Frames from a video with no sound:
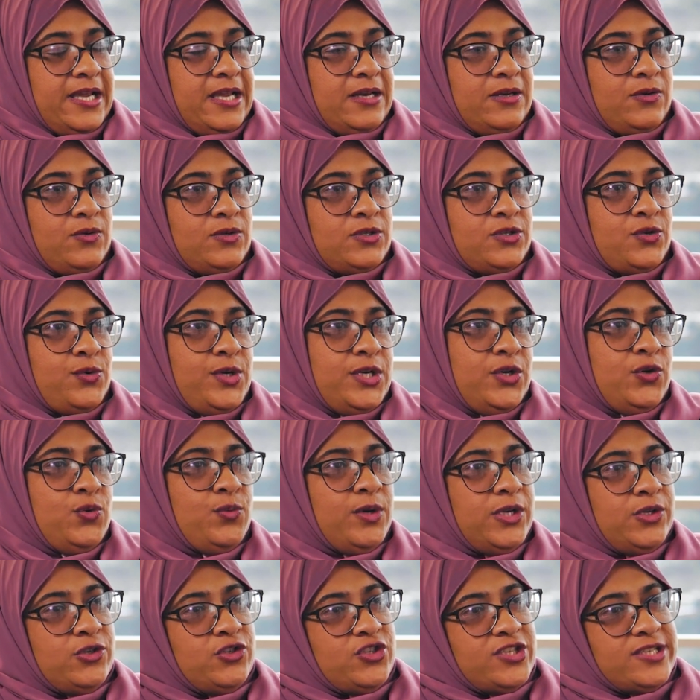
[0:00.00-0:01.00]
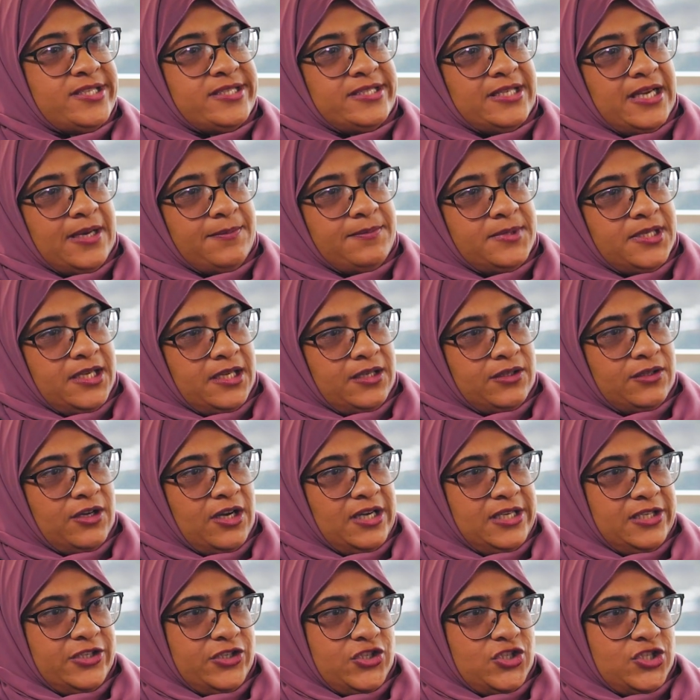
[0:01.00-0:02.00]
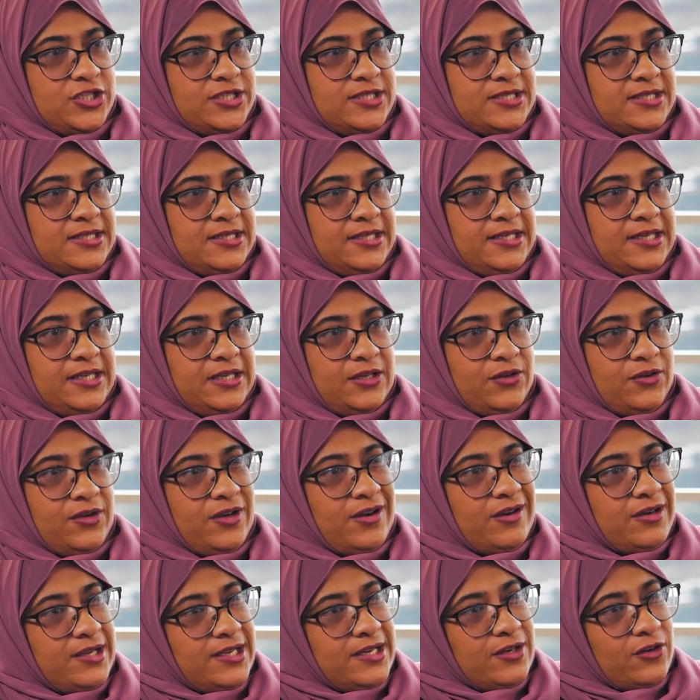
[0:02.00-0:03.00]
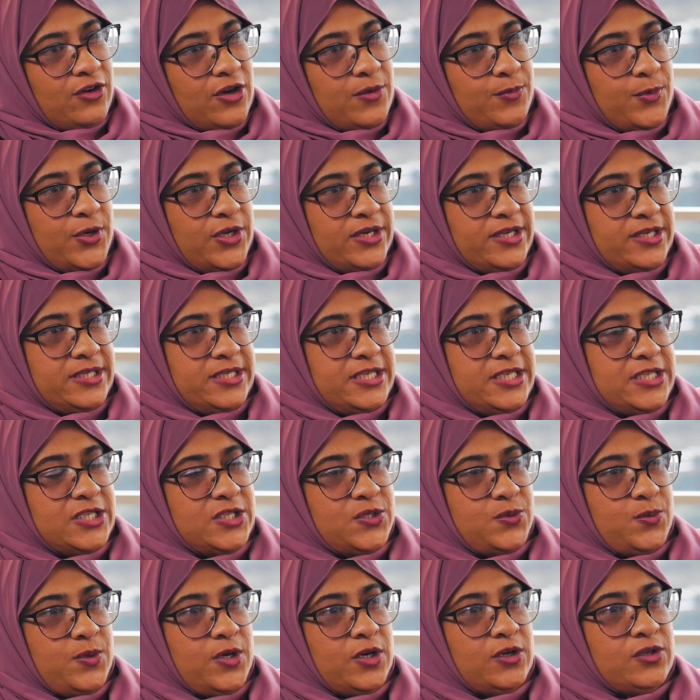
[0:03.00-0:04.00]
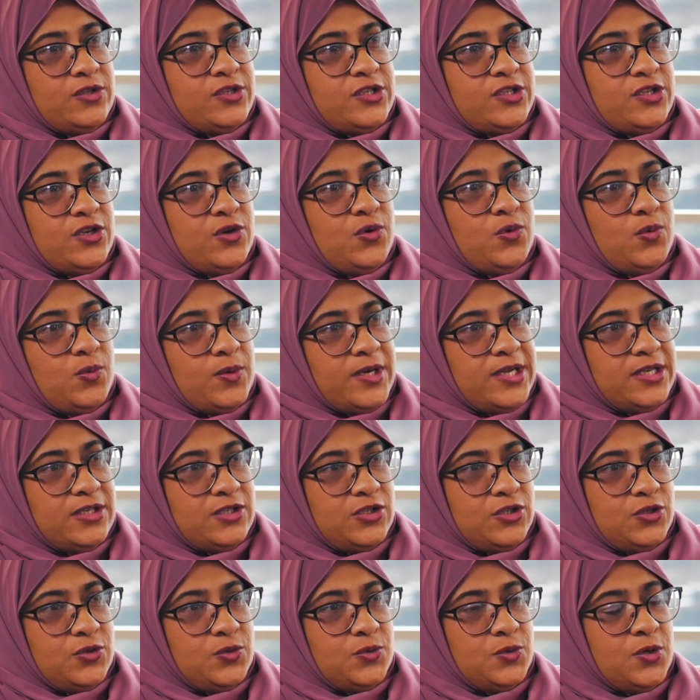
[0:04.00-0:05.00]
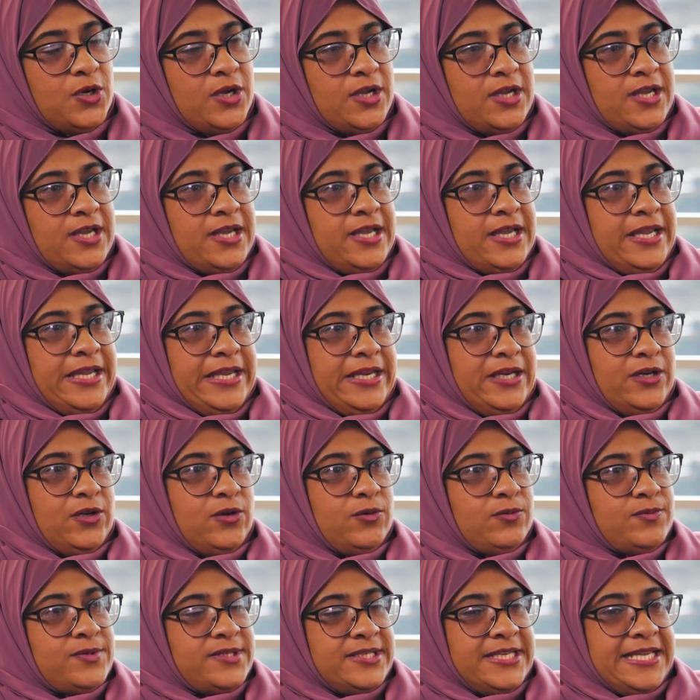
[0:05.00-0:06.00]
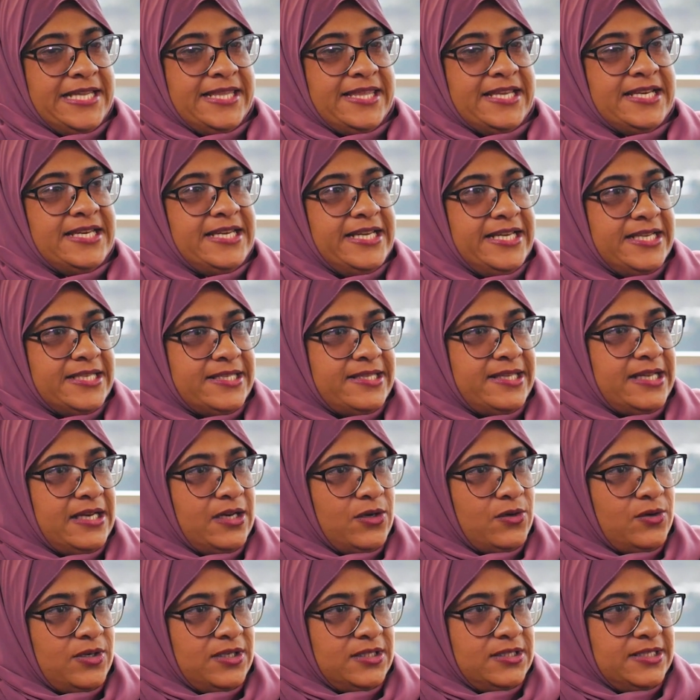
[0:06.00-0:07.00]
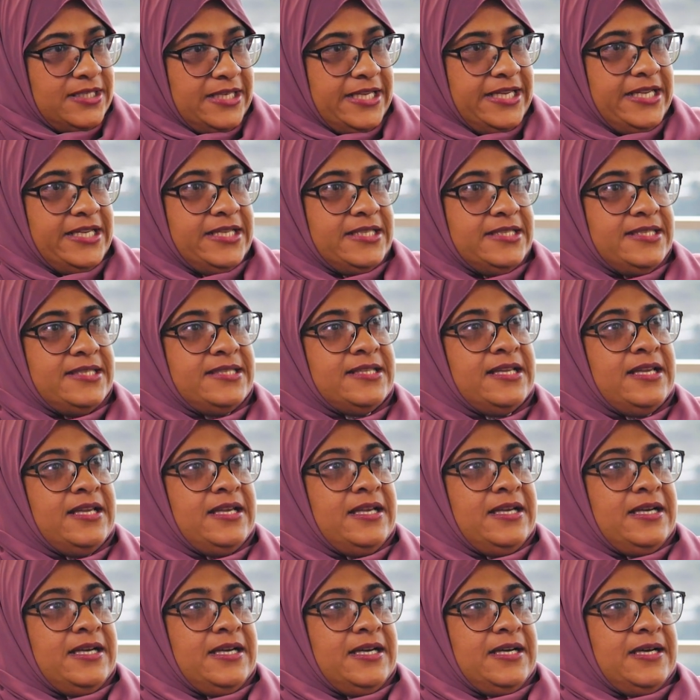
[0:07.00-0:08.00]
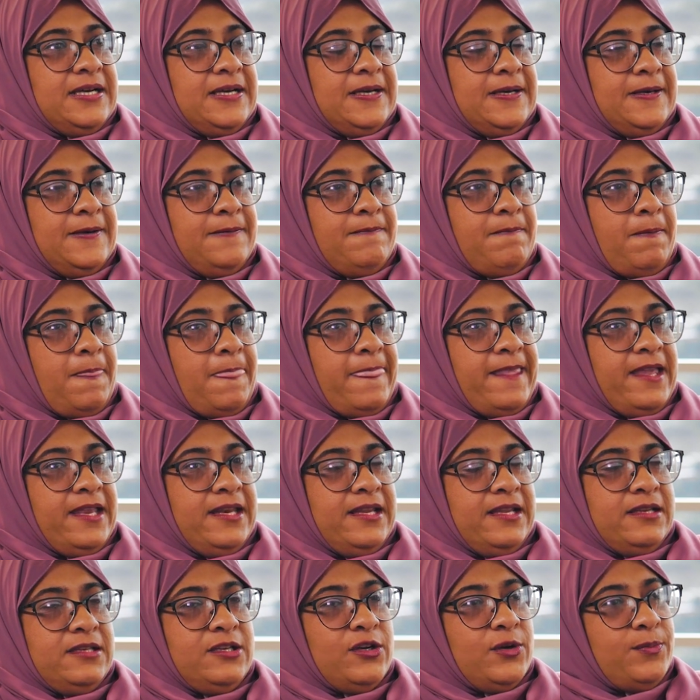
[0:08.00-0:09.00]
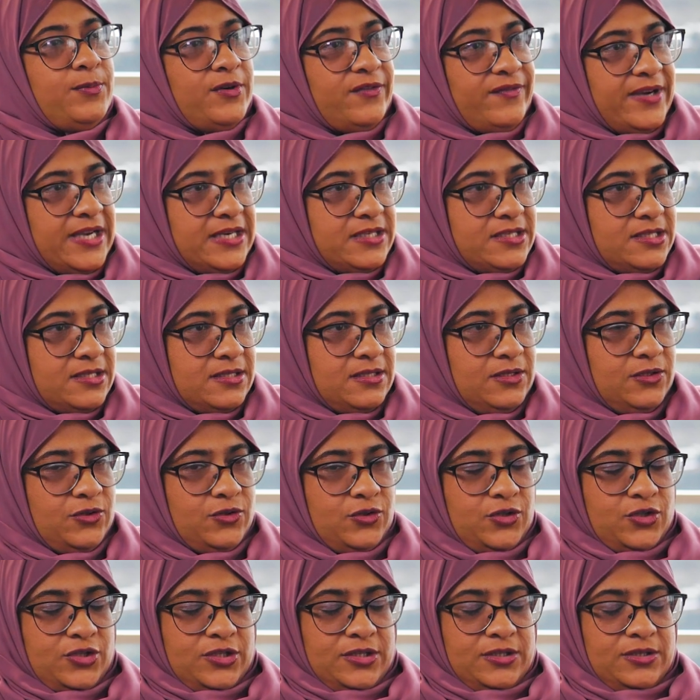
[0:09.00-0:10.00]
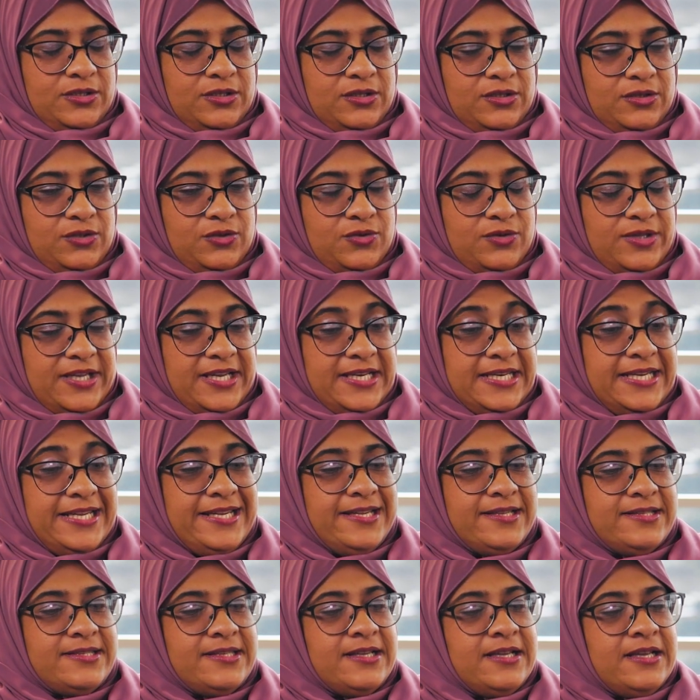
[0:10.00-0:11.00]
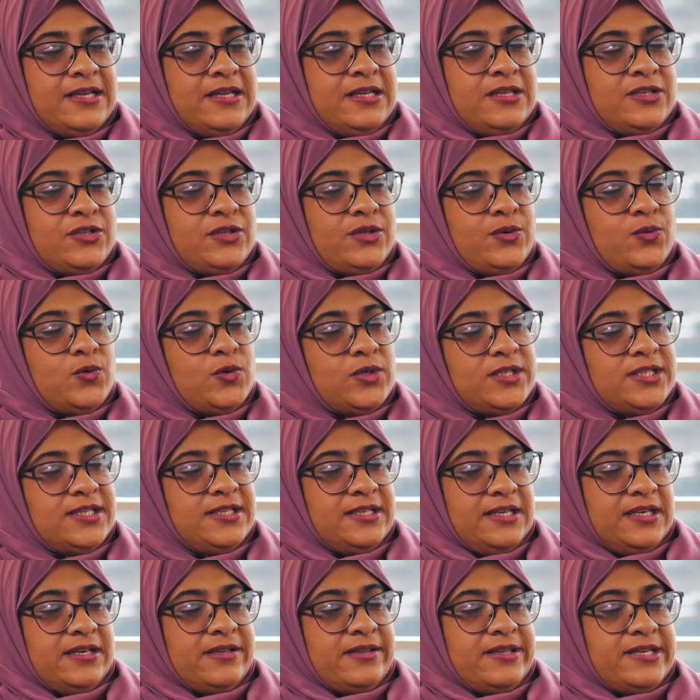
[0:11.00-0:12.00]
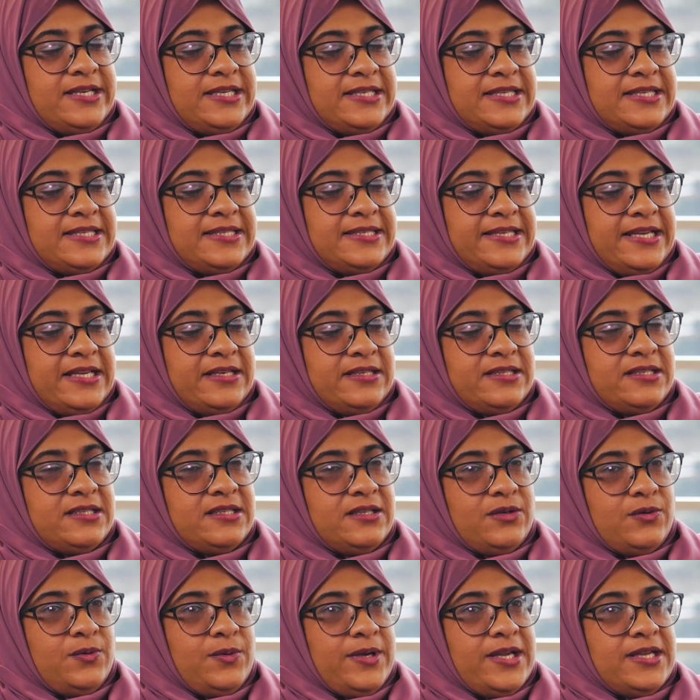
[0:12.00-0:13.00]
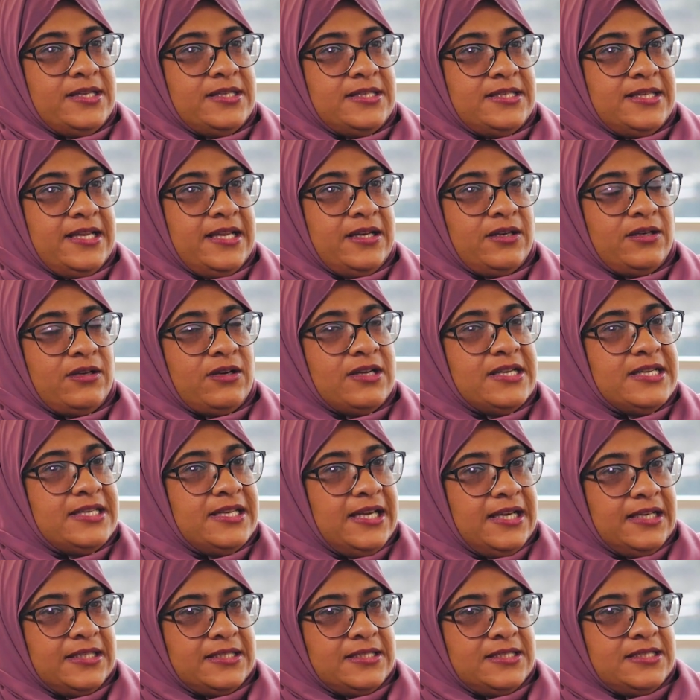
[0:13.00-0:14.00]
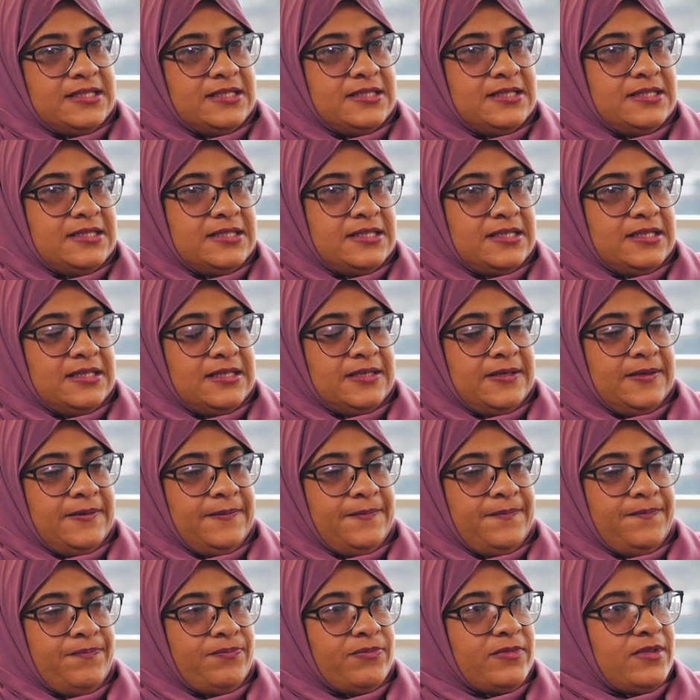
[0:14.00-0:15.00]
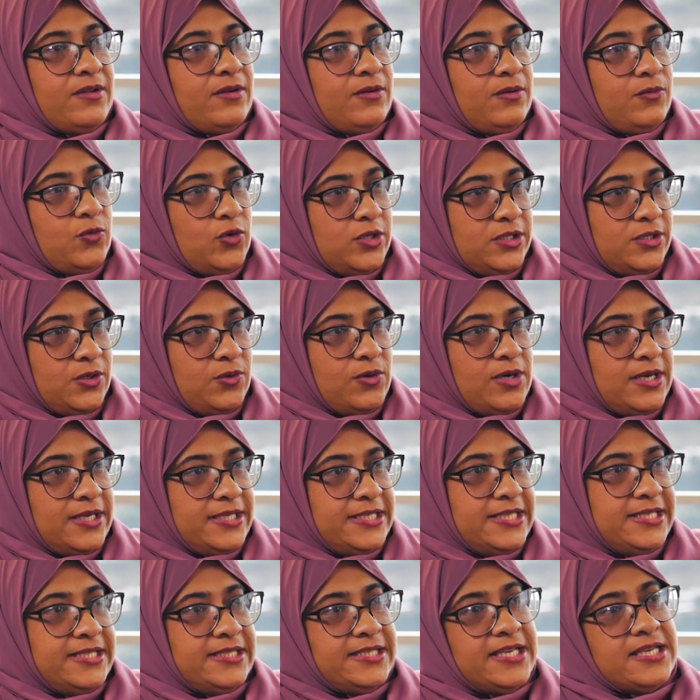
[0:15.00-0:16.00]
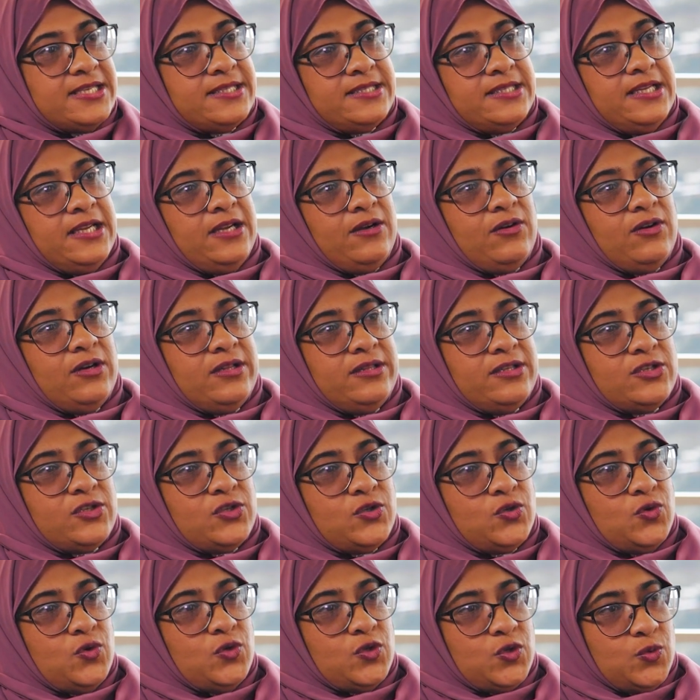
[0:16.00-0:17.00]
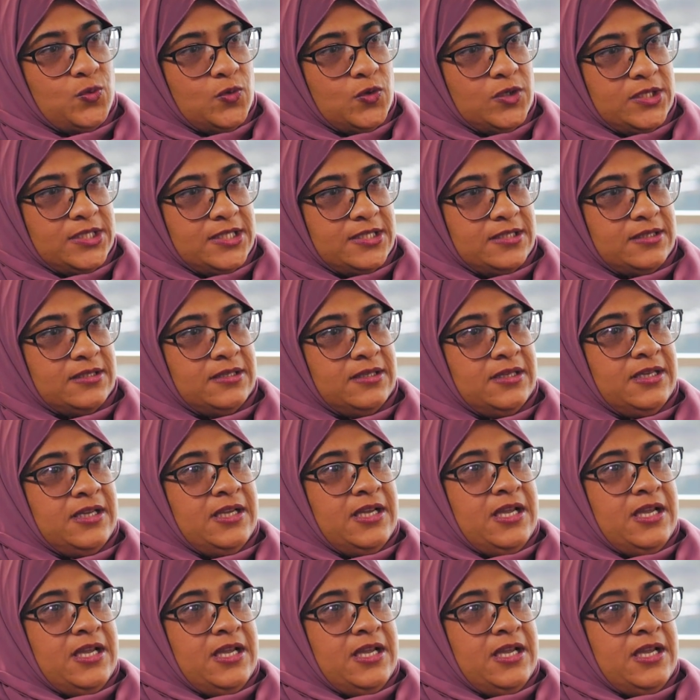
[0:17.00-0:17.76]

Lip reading: And so we don't want to just dump technology, you know, in communities. We also want to, you know, see the needs, the local needs, and then, you know, provide a solution to their needs. So the Water and Health Research Center went and conducted water quality testing on the source water.